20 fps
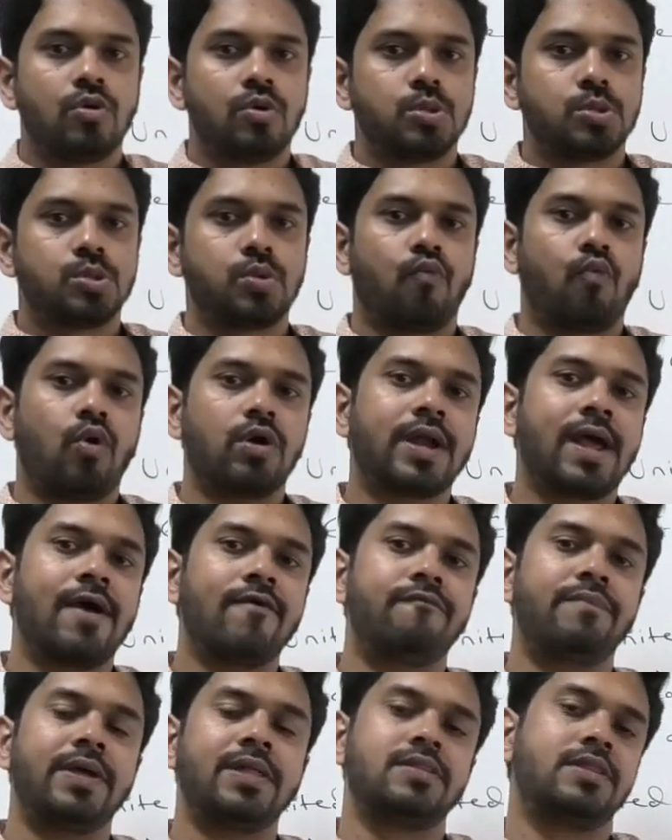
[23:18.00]
So what
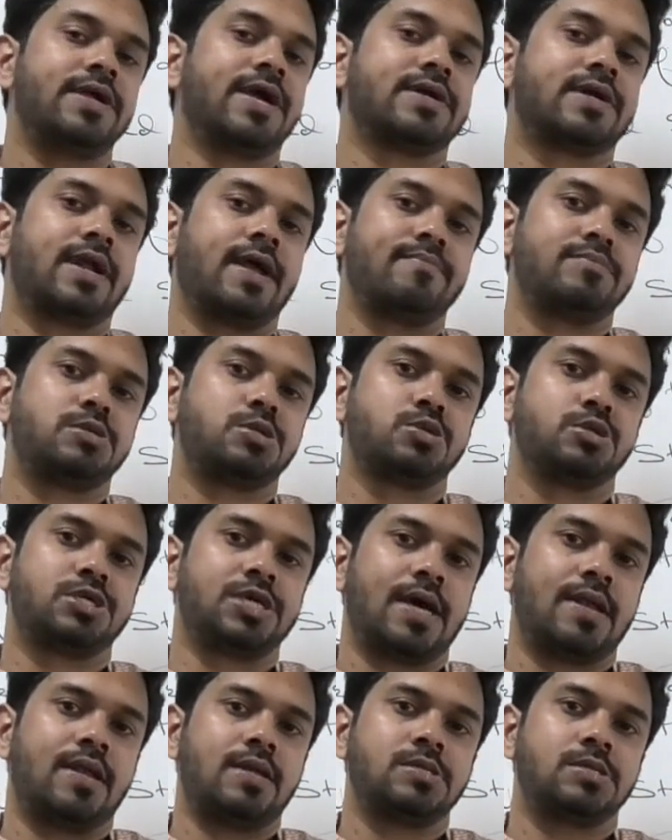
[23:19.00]
have been the attempts to
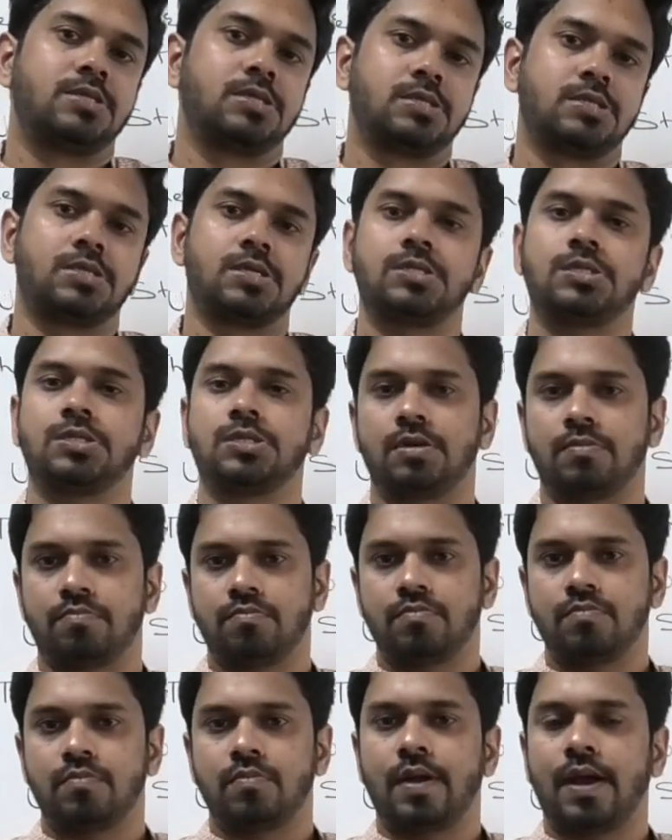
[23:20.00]
challenge this
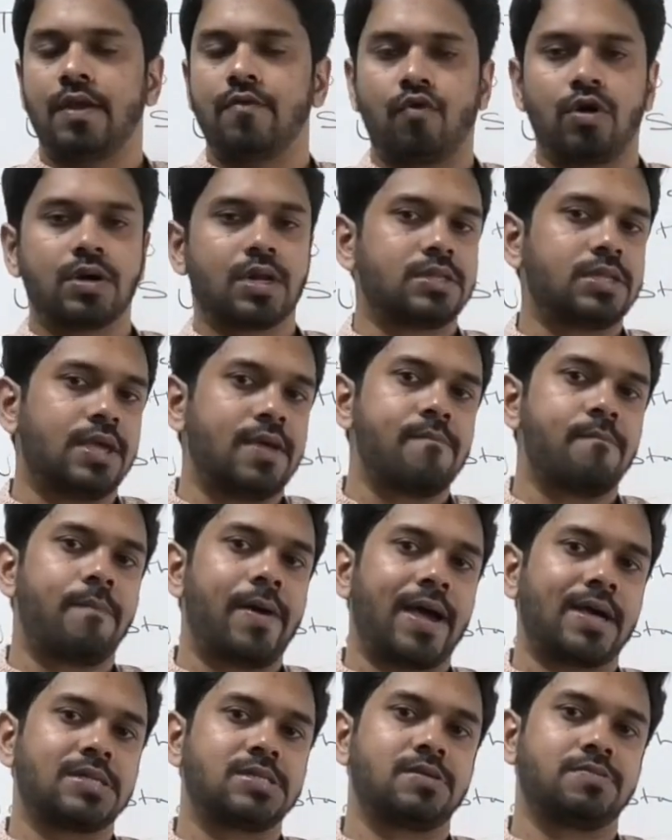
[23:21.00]
system, and what are the
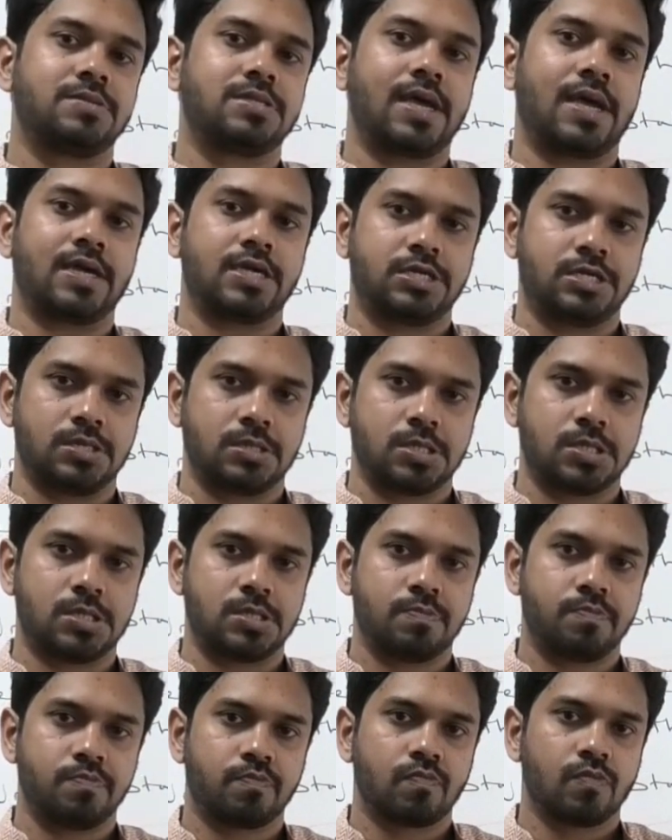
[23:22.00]
impacts of
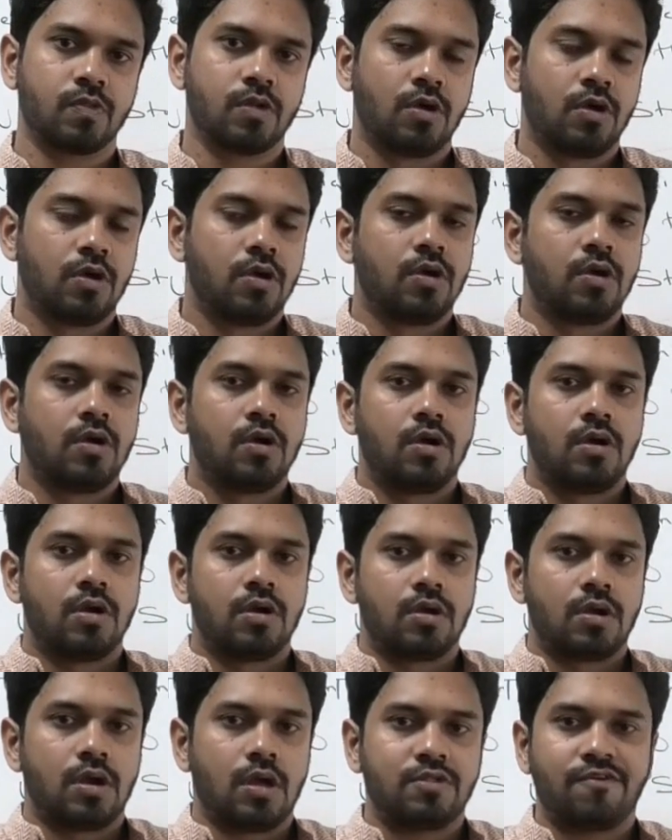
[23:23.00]
sanctions?
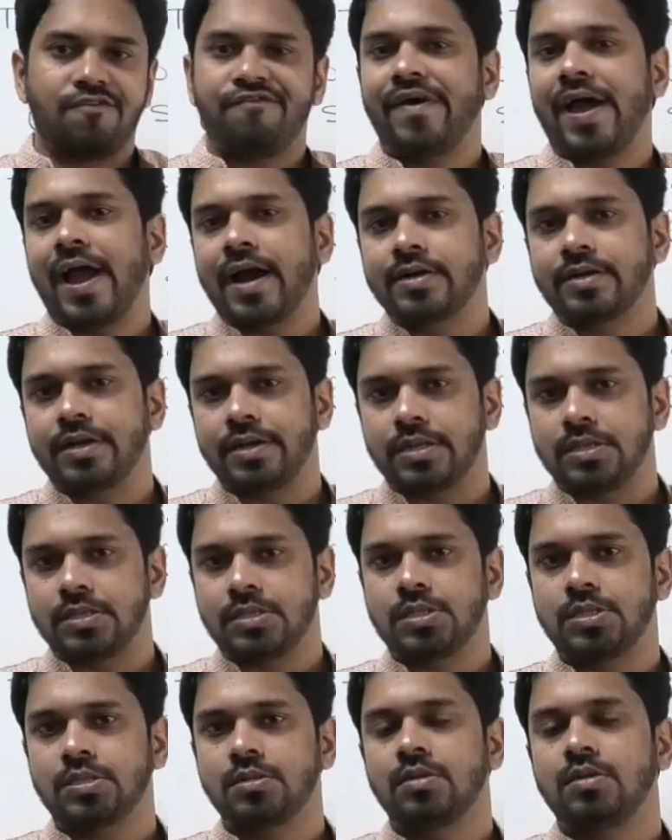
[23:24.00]
Now the fact
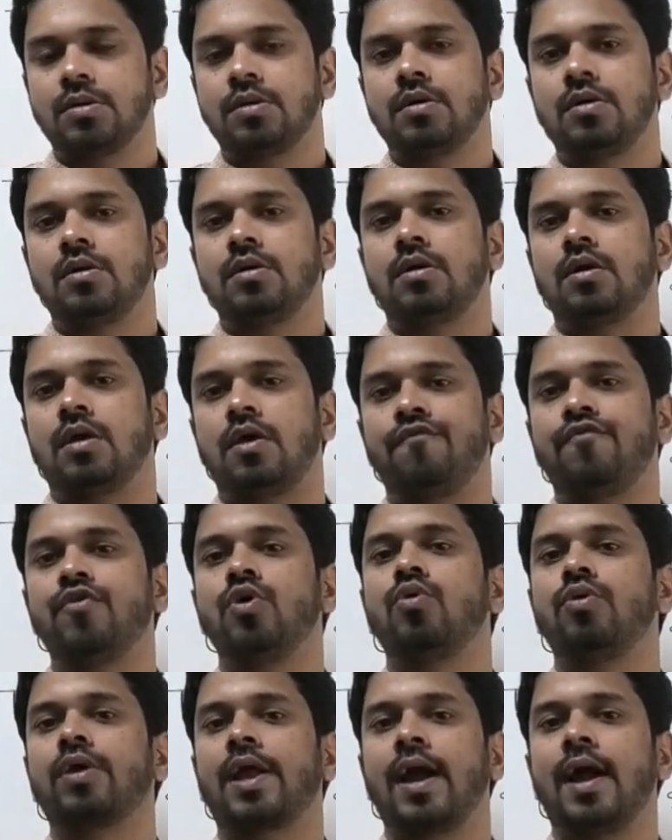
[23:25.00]
is, if
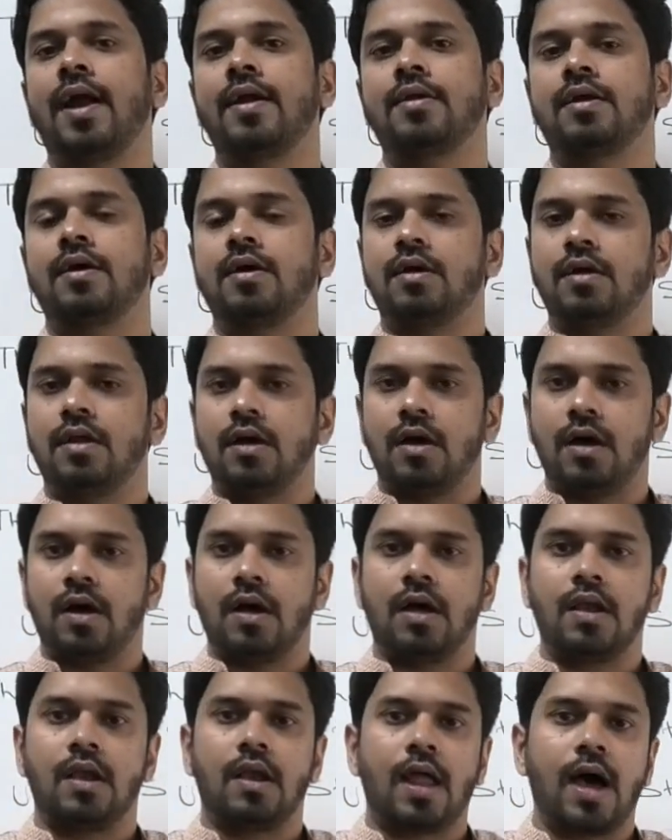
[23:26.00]
you look
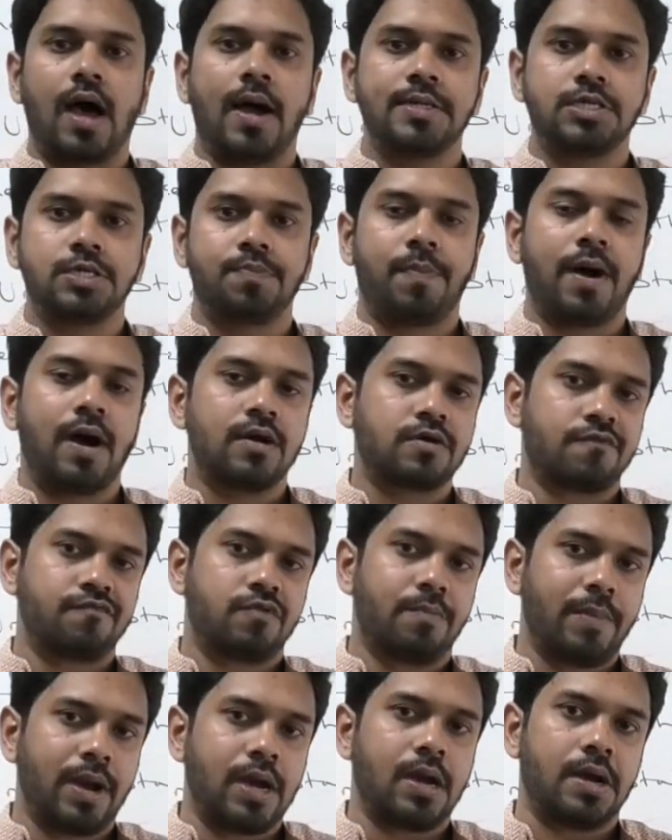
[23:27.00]
at a large part of
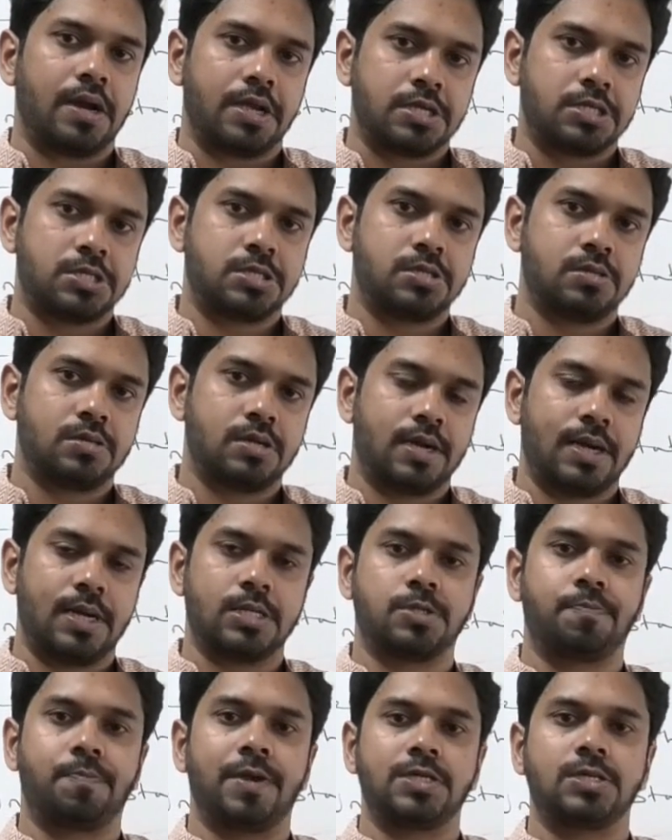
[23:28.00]
the Middle East,
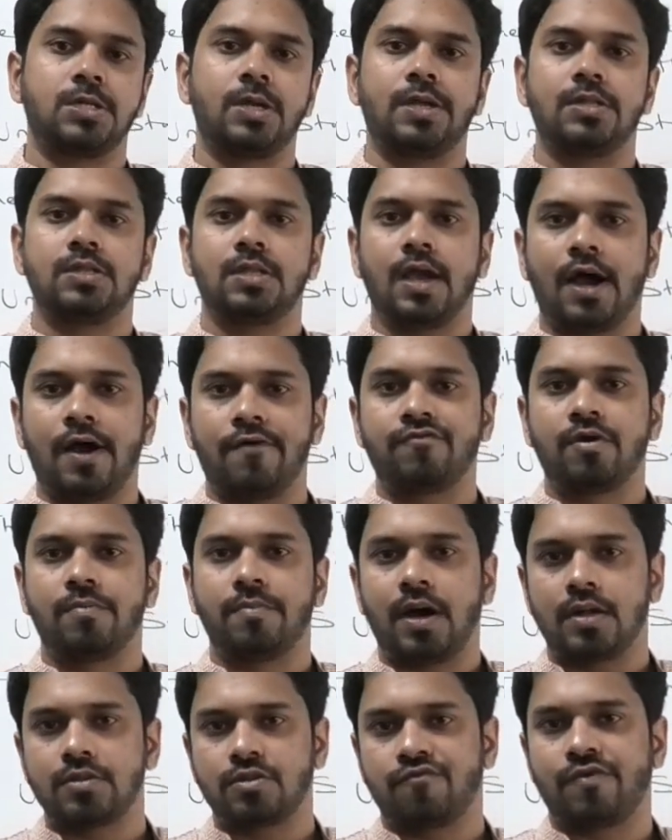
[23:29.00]
especially in the
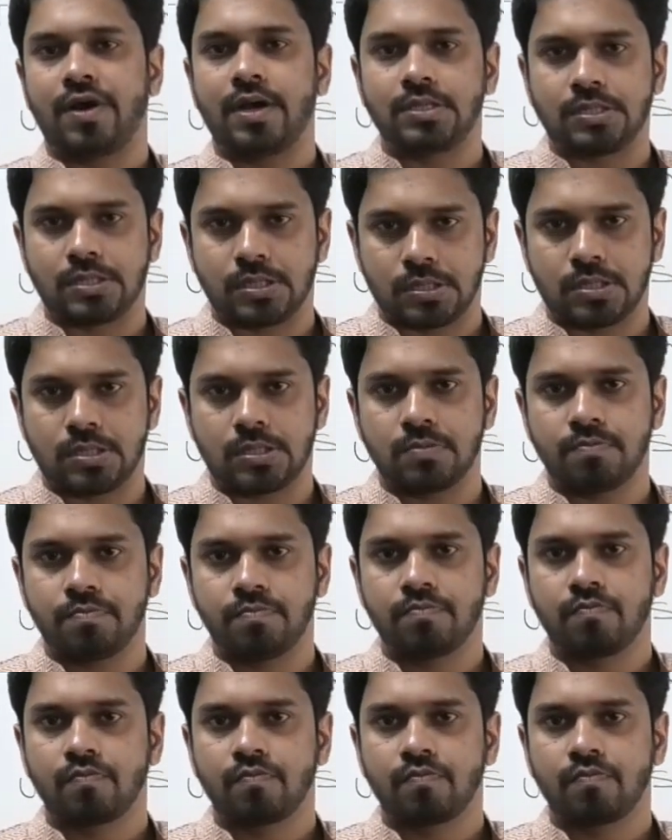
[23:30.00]
aftermath of ISIS,